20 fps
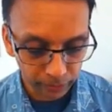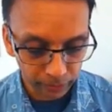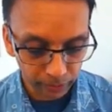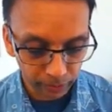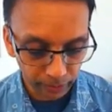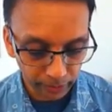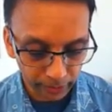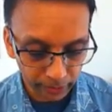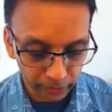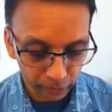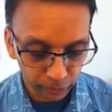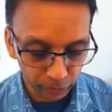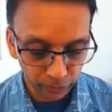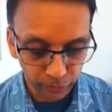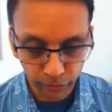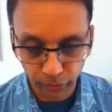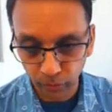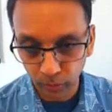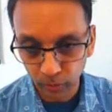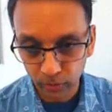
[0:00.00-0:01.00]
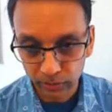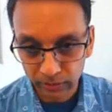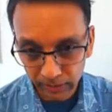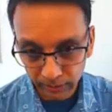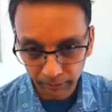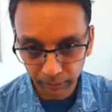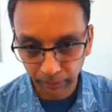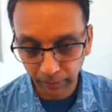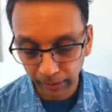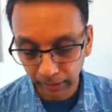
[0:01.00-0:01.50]
trying to
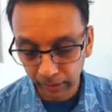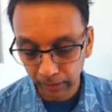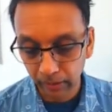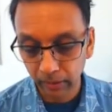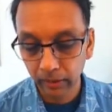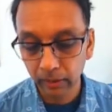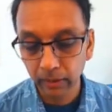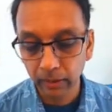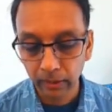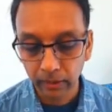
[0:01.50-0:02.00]
force and make,